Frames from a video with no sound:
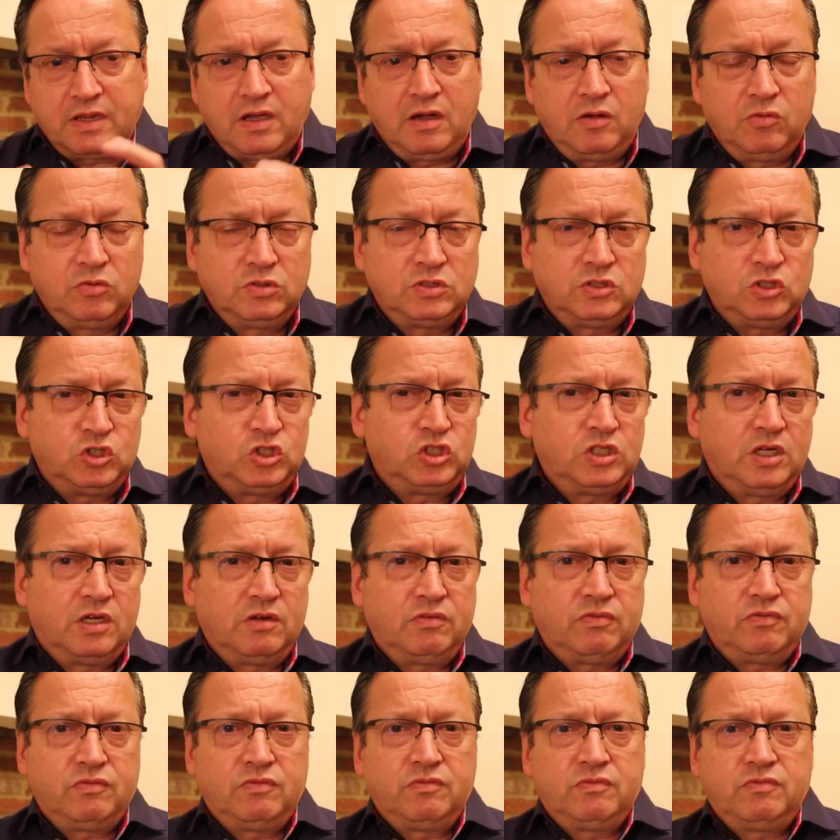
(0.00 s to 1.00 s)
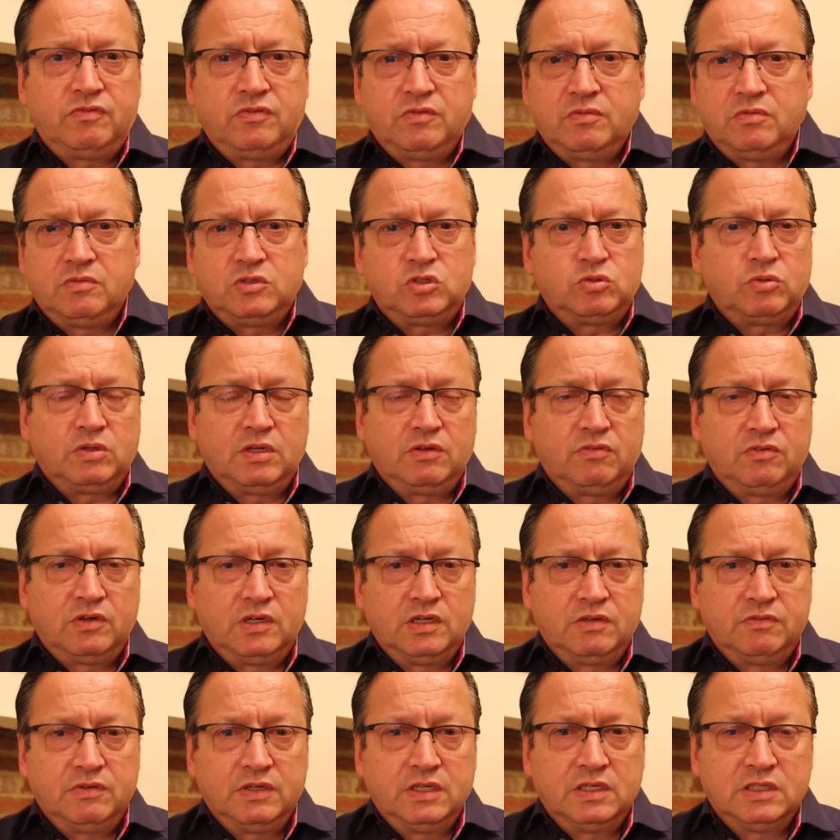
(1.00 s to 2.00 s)
I was a chef for
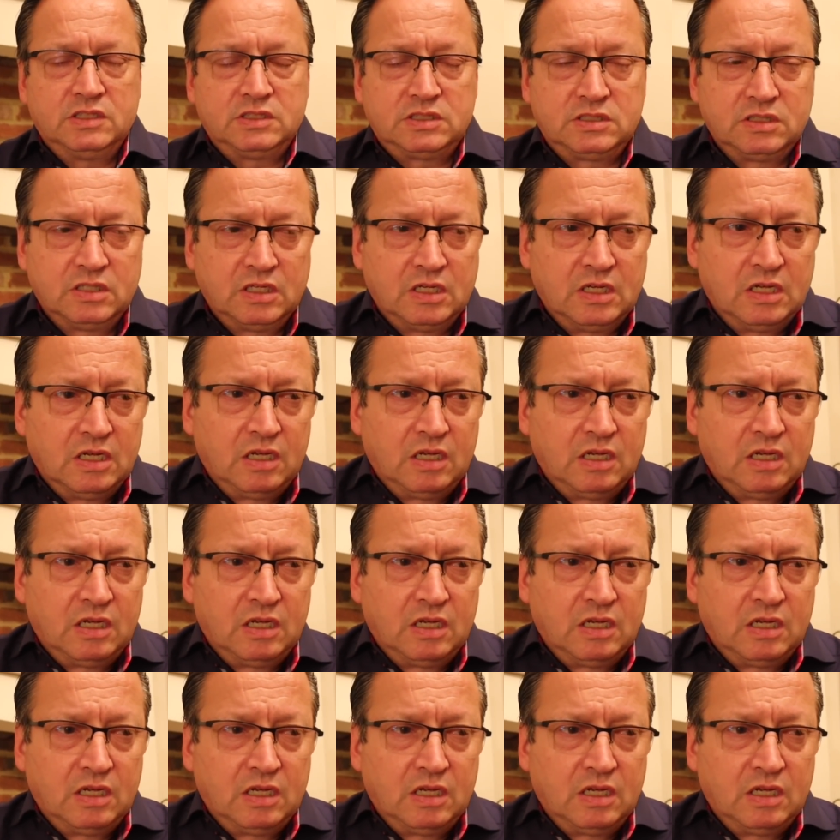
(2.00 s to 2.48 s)
25 years.